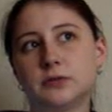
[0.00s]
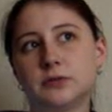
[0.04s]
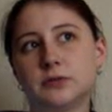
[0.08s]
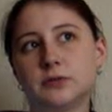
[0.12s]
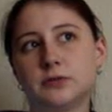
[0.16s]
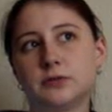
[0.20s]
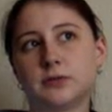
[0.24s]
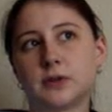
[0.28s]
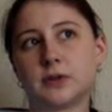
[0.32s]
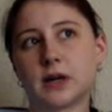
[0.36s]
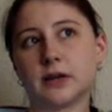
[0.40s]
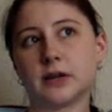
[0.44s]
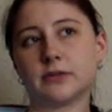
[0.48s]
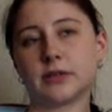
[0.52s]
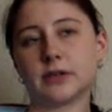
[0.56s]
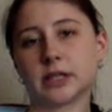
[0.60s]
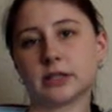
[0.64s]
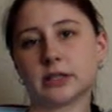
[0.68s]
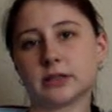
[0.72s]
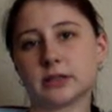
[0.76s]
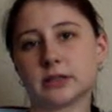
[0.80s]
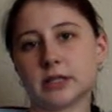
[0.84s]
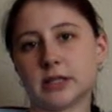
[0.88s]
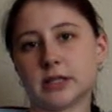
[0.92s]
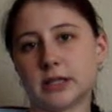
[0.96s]
5
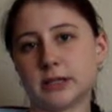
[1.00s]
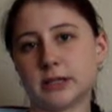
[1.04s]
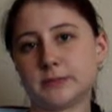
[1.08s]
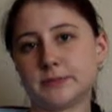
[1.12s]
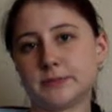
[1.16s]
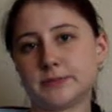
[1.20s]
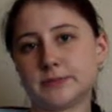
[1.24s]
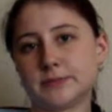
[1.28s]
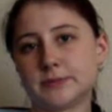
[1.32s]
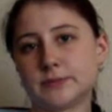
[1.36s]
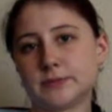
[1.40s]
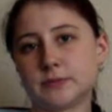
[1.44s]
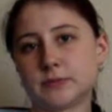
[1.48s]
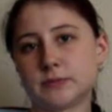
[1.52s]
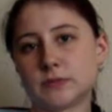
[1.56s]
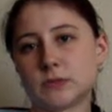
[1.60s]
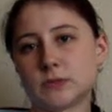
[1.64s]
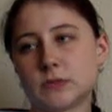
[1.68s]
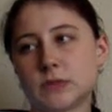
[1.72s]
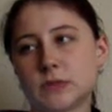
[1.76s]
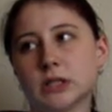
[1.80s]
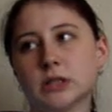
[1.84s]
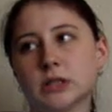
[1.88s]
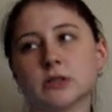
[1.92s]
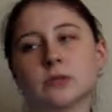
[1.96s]
out of 10.
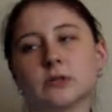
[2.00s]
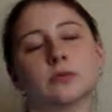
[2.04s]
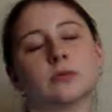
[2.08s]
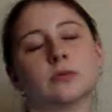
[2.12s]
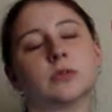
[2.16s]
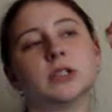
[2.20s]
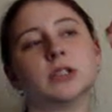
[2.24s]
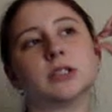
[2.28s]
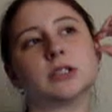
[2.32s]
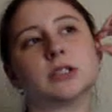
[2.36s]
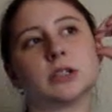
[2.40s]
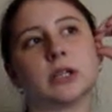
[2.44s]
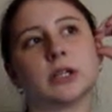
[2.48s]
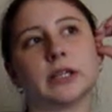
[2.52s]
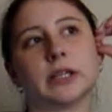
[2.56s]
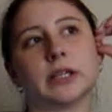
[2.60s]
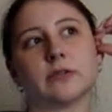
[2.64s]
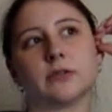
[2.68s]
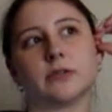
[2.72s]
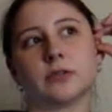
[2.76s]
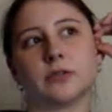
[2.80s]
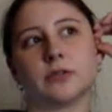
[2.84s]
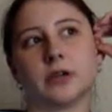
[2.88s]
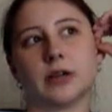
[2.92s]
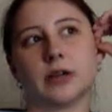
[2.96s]
And the reason I
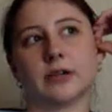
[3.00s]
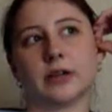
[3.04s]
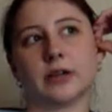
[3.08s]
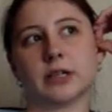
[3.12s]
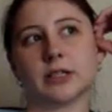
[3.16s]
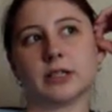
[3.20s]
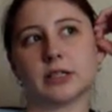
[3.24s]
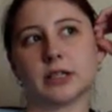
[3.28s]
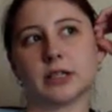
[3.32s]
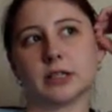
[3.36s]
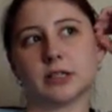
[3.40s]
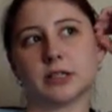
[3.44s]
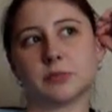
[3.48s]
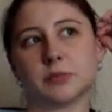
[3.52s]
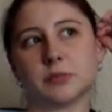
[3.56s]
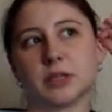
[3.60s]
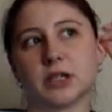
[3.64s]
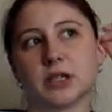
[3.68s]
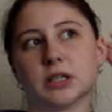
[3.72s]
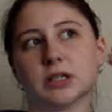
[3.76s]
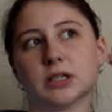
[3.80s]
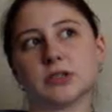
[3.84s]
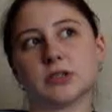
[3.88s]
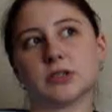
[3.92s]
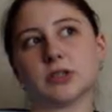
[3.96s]
give it a 5 out of 10 is
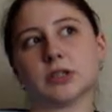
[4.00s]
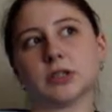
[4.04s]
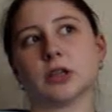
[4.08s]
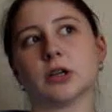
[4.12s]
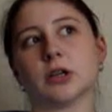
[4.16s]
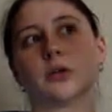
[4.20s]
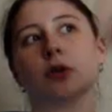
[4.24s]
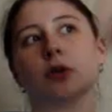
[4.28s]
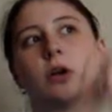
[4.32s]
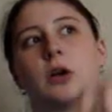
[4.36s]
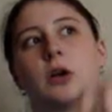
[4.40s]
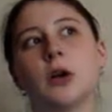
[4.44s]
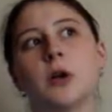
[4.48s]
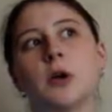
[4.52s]
because, you know,